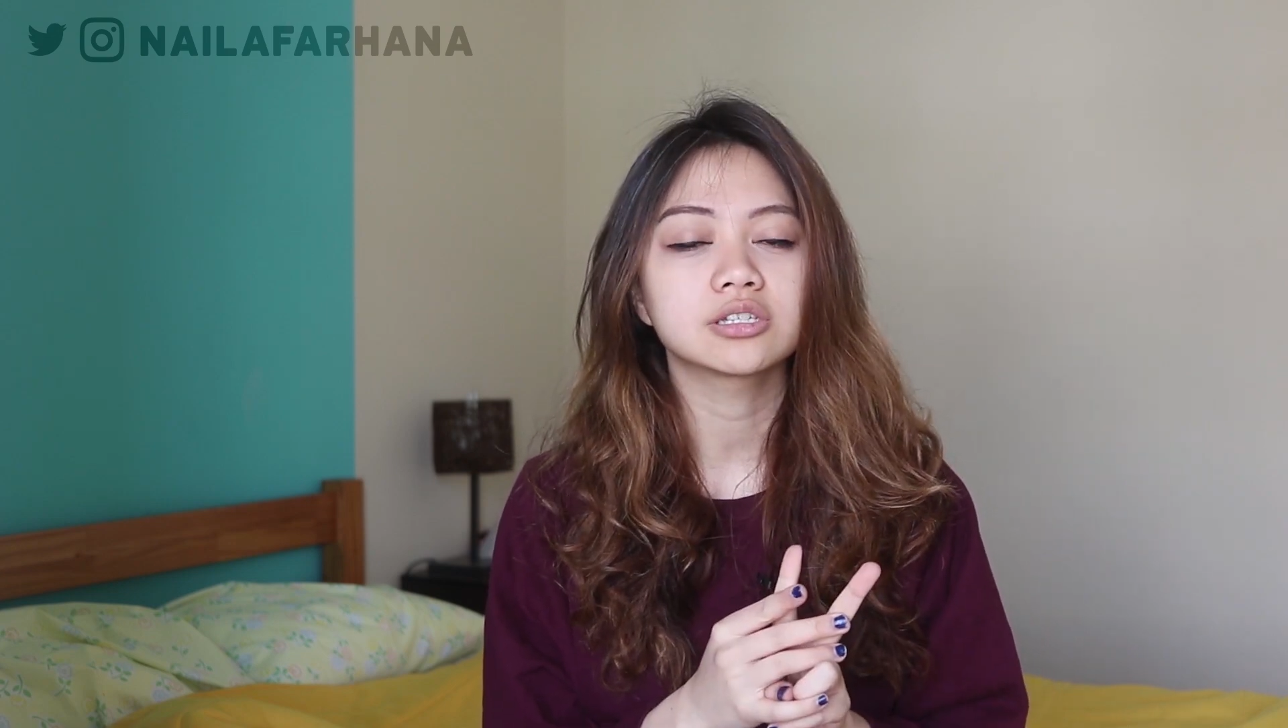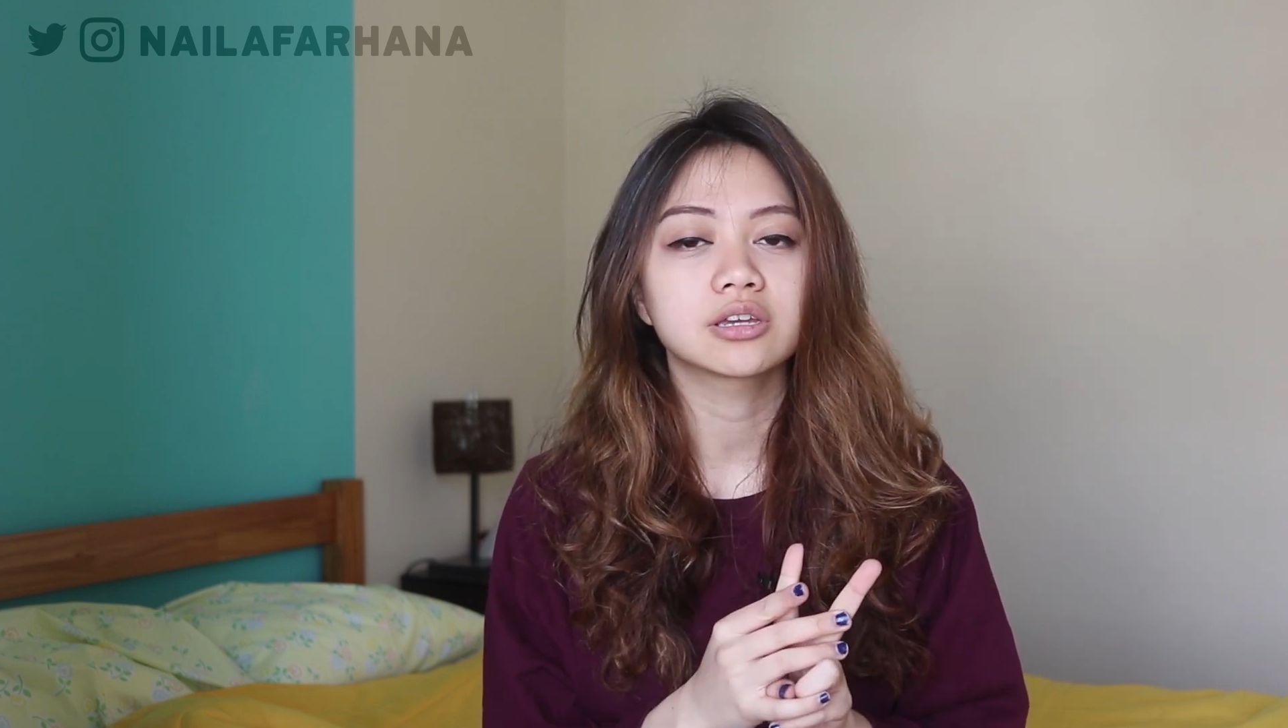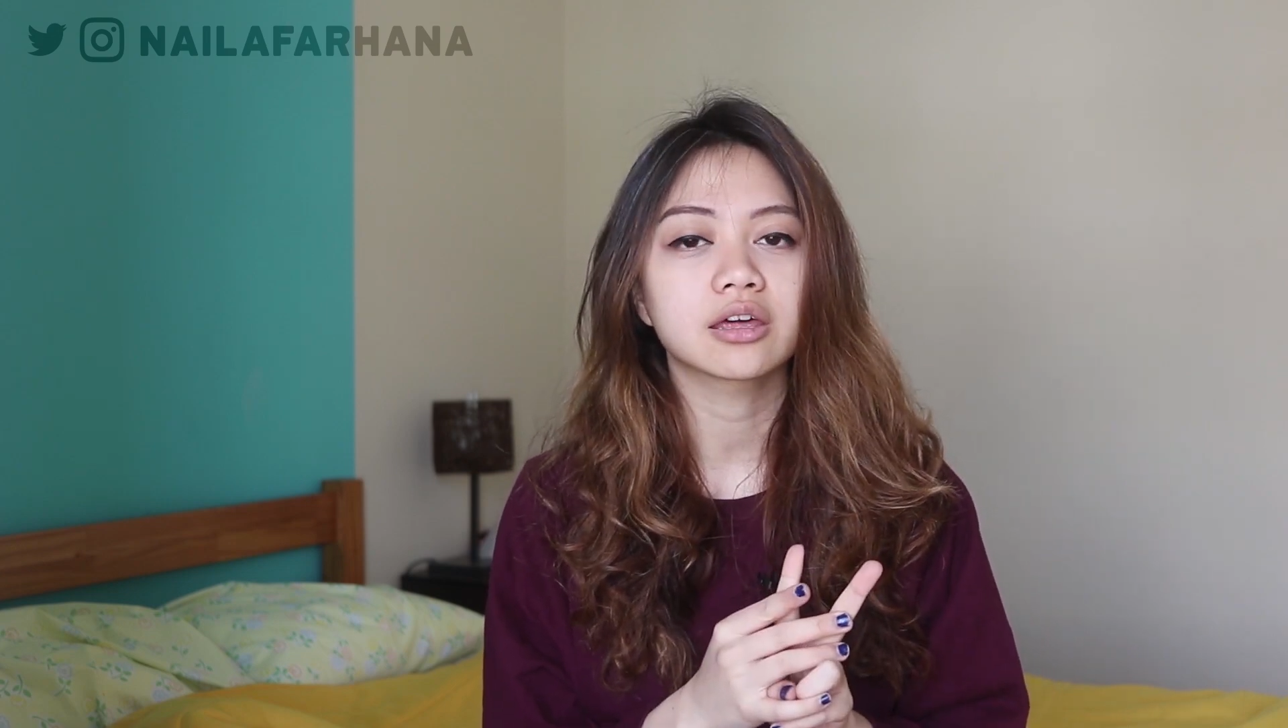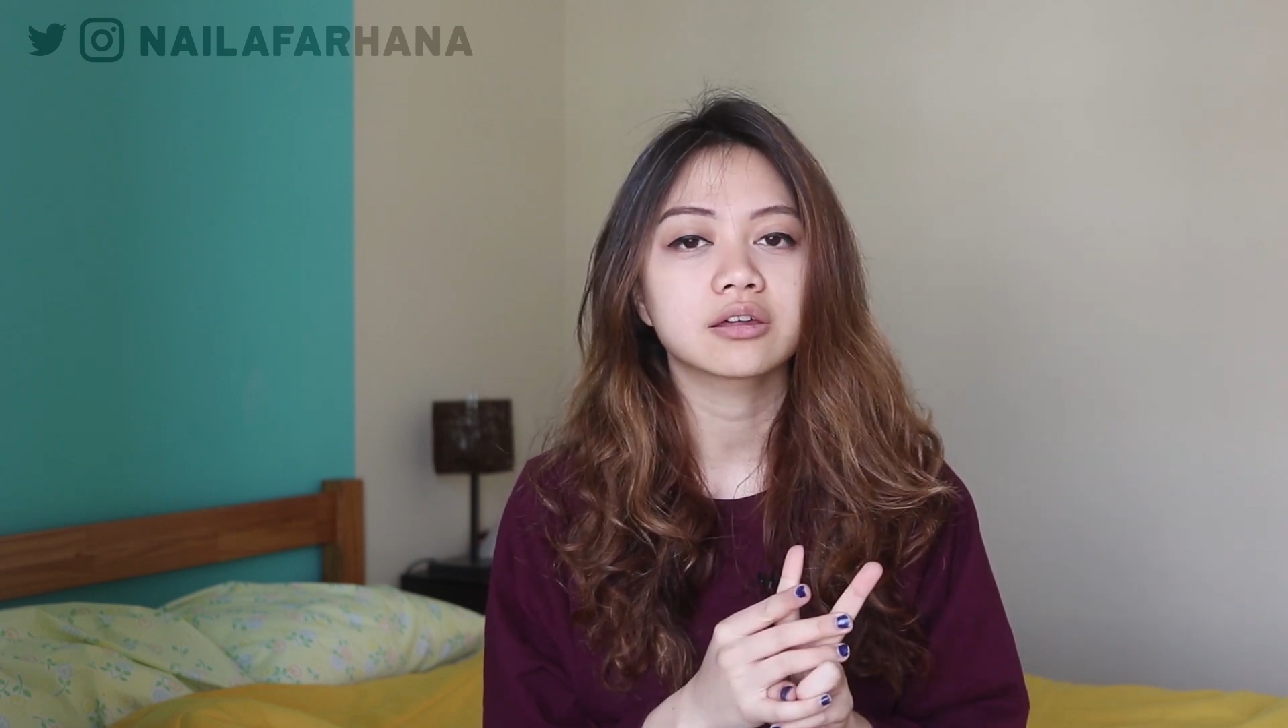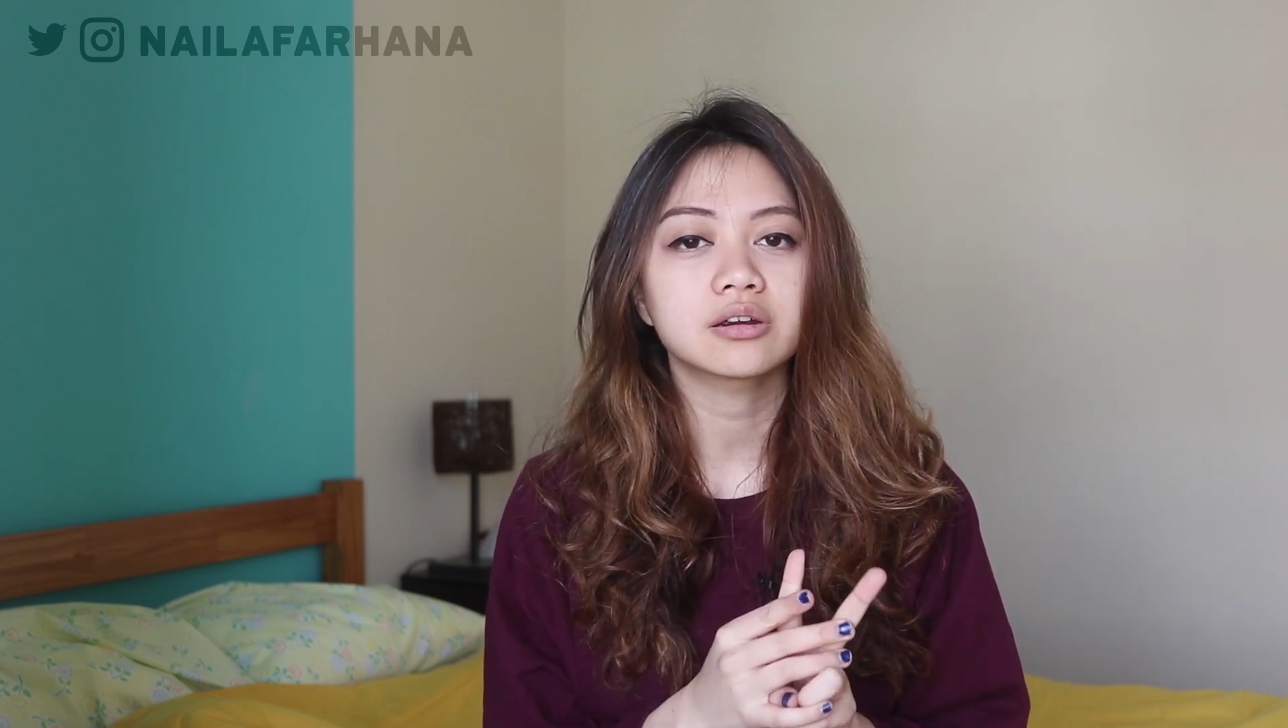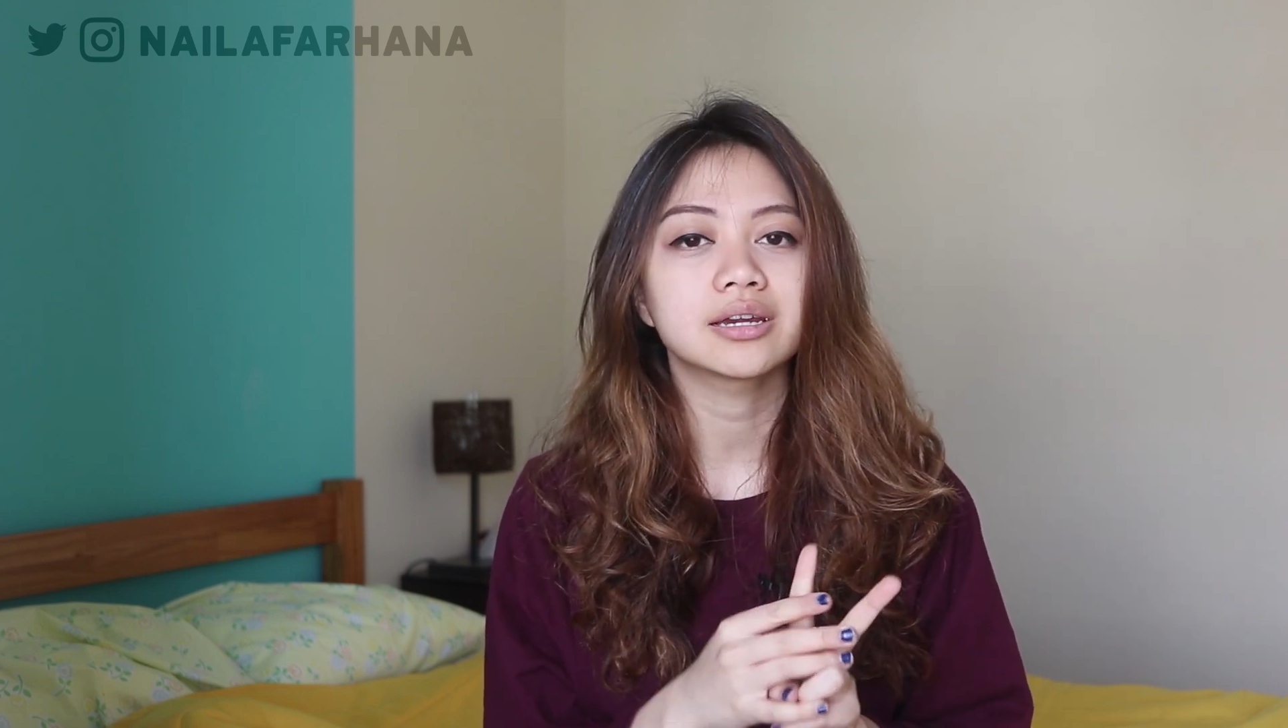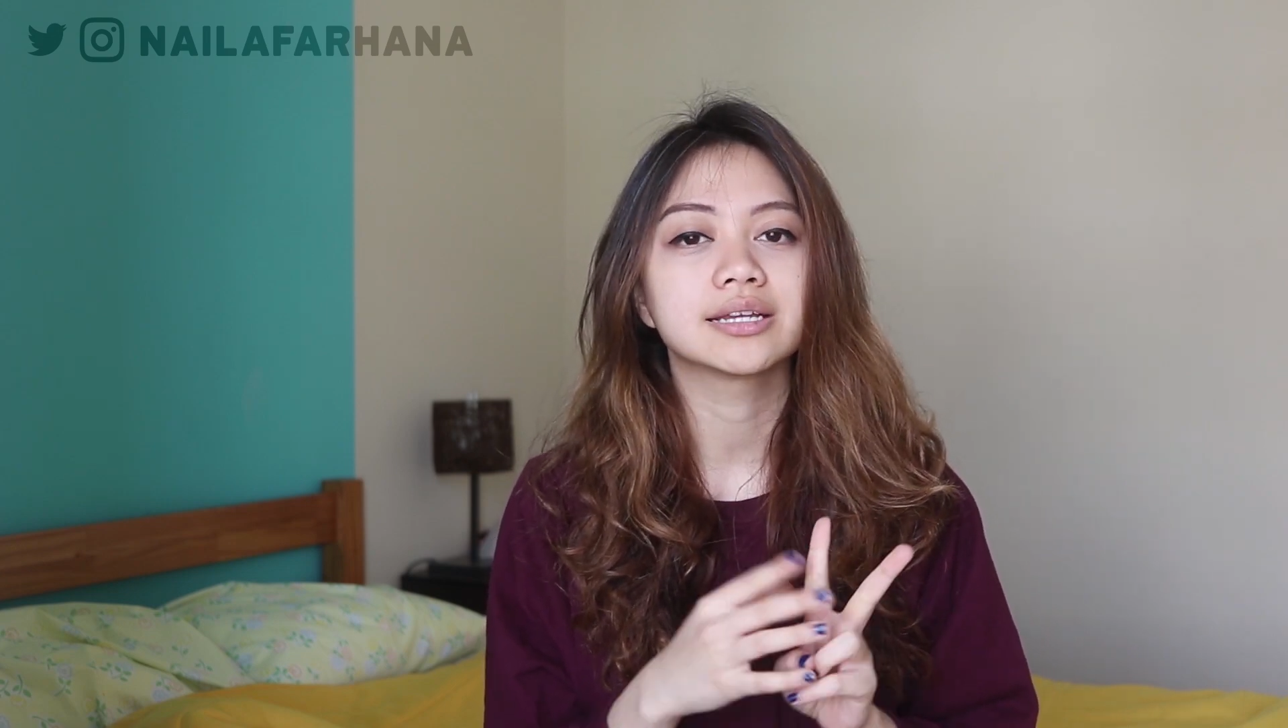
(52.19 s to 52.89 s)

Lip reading: together,